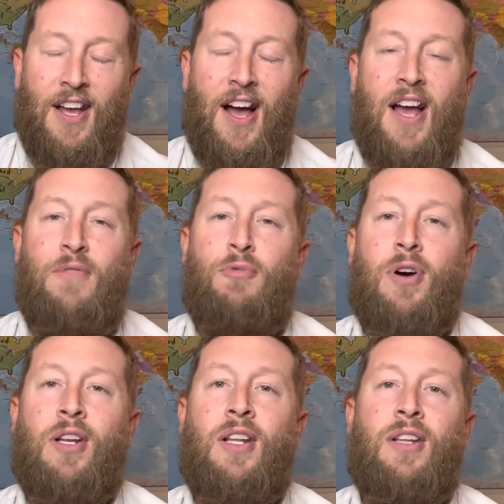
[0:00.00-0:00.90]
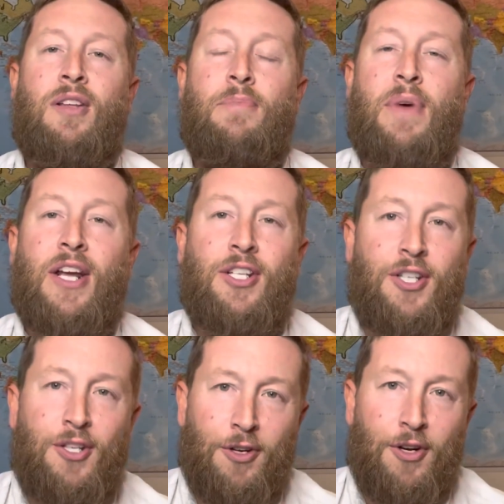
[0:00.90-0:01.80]
I wanted to make
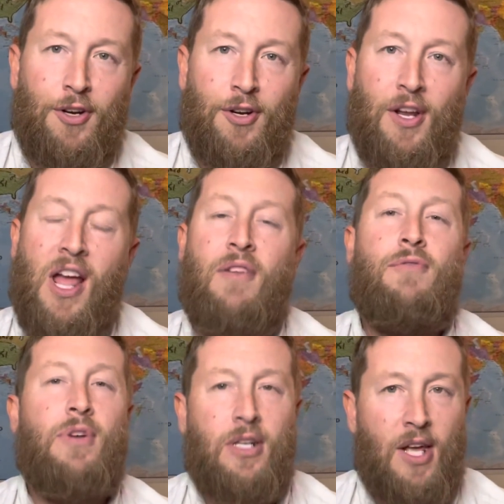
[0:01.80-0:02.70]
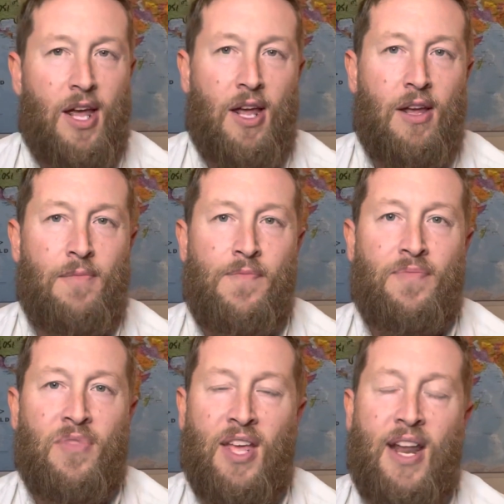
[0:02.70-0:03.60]
sure every day
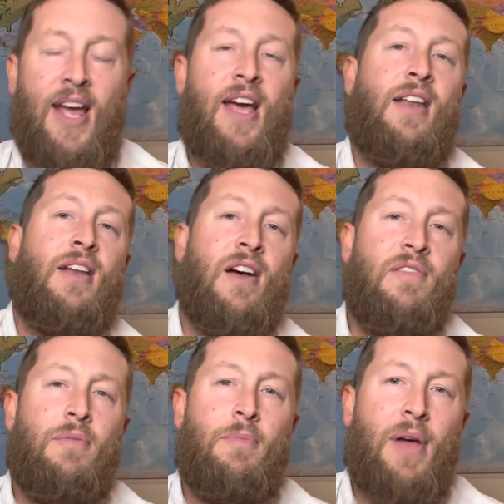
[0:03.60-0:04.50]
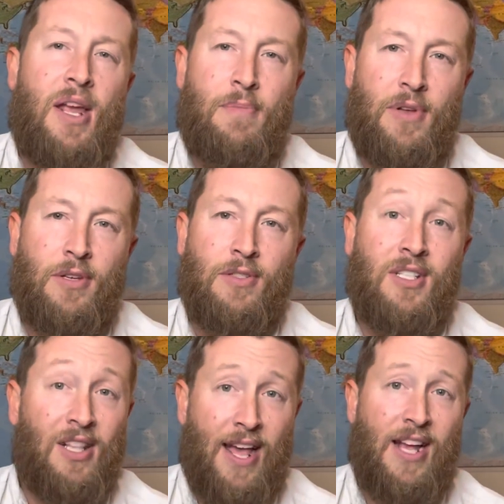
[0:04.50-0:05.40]
that I had enough pain pills
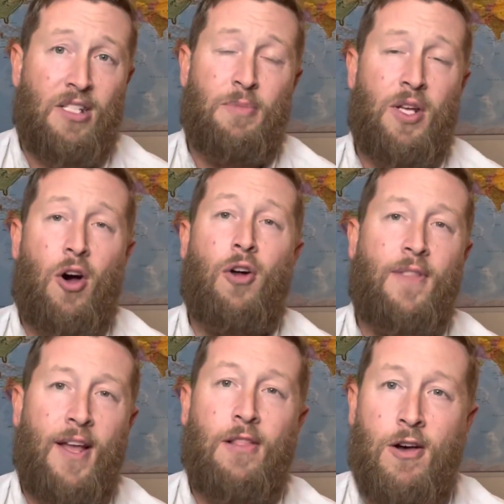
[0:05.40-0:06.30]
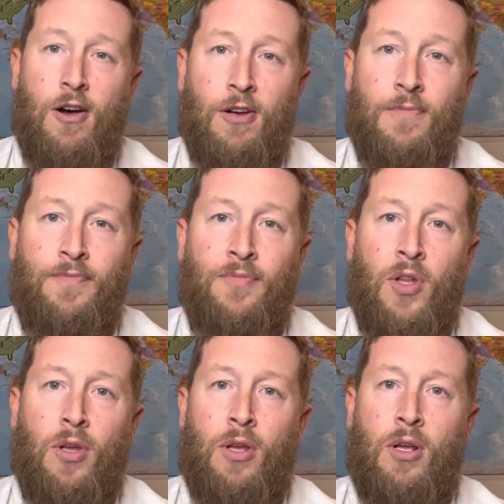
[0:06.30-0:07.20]
to last me all day long
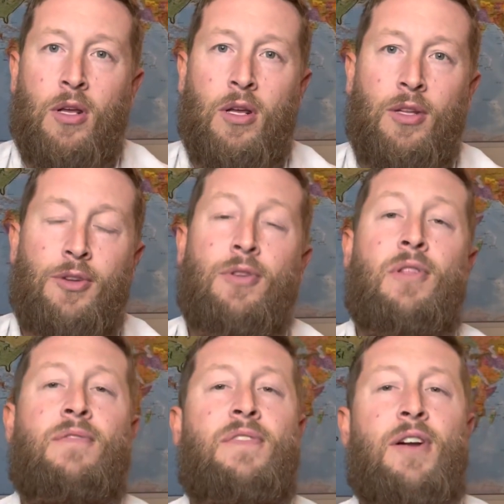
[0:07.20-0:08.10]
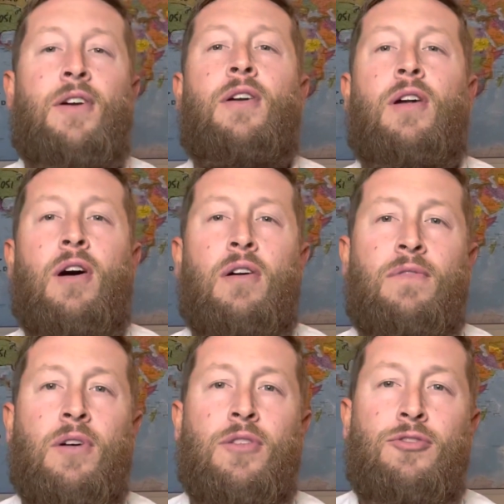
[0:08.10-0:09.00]
due to the fear of
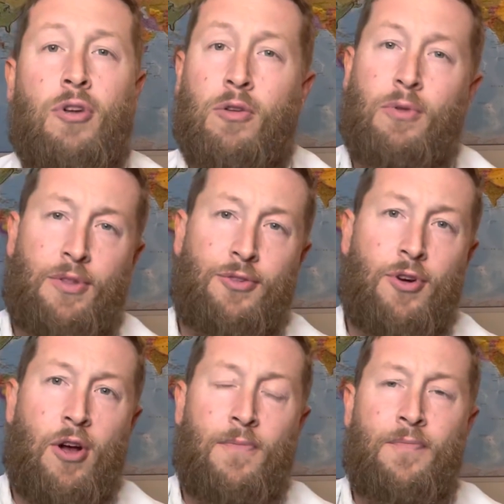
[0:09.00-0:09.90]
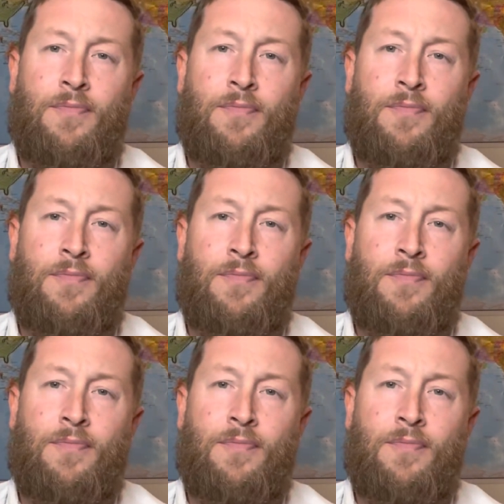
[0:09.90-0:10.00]
drug withdrawal.